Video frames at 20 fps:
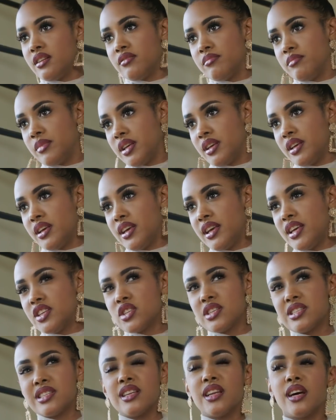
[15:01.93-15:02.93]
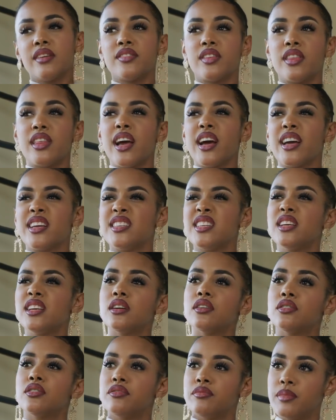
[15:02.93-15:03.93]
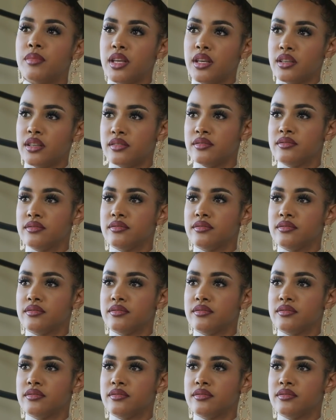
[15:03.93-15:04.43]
love me. He just loved the idea of me.